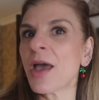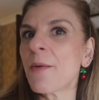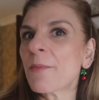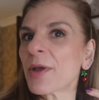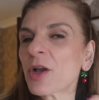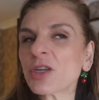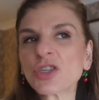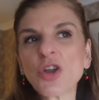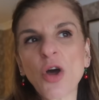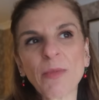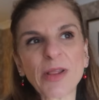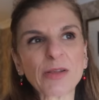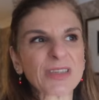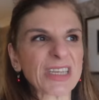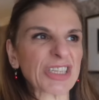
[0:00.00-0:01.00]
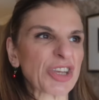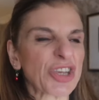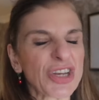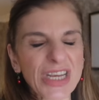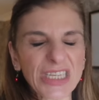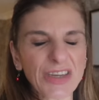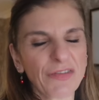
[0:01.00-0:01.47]
Because normally they'll say to you, you
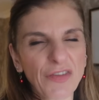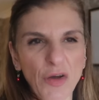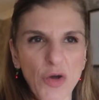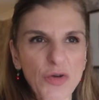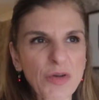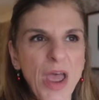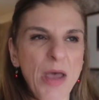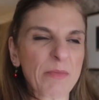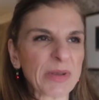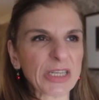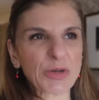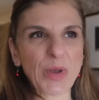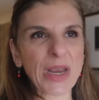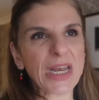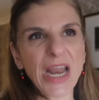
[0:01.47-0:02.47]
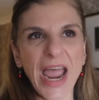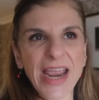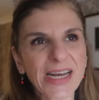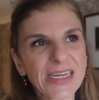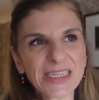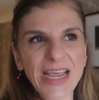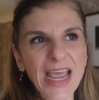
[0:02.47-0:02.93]
need to phone between
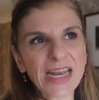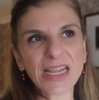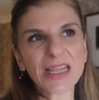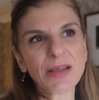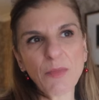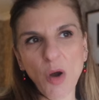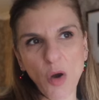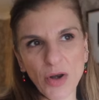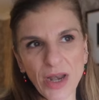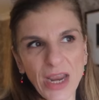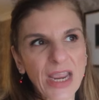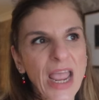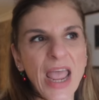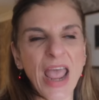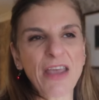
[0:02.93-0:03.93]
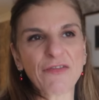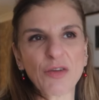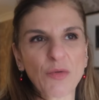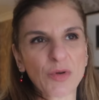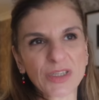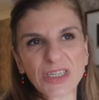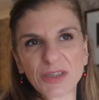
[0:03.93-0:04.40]
9 and 10 in the morning if you
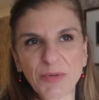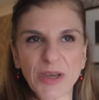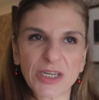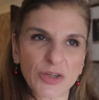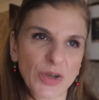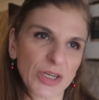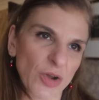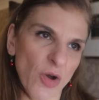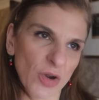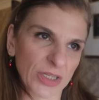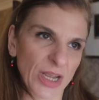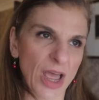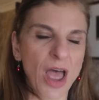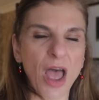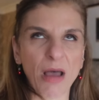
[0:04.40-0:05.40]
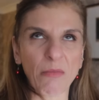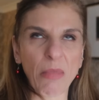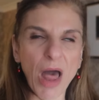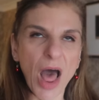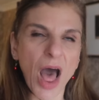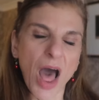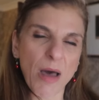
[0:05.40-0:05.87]
want to speak to a doctor,
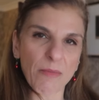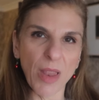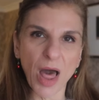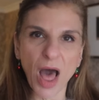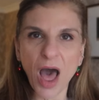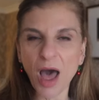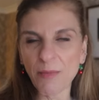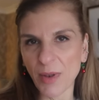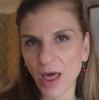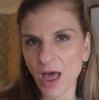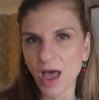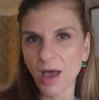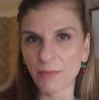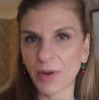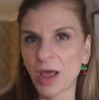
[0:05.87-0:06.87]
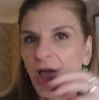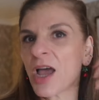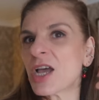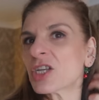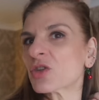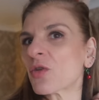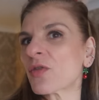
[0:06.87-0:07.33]
blah, blah, blah, blah.
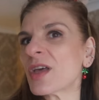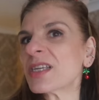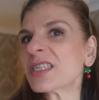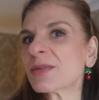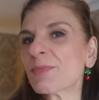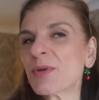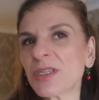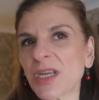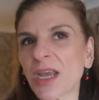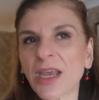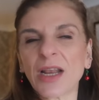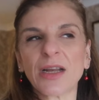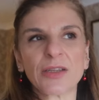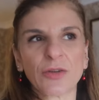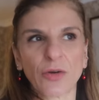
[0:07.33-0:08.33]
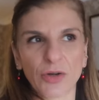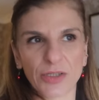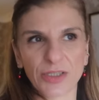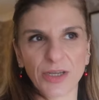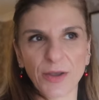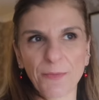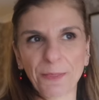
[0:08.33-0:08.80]
So this particular
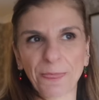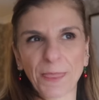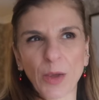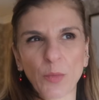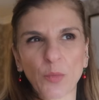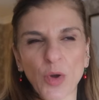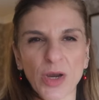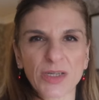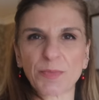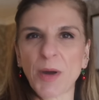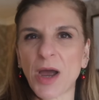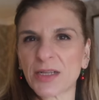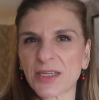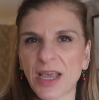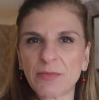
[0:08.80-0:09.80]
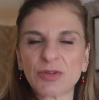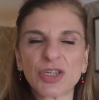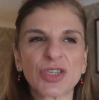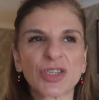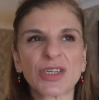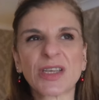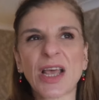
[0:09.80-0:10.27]
doctor works part-time.
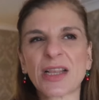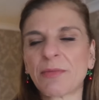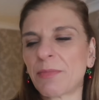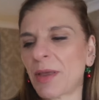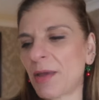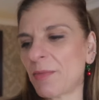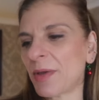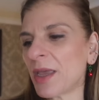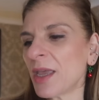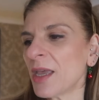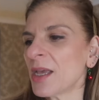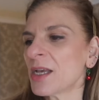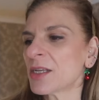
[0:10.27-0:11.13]
She's just had a baby.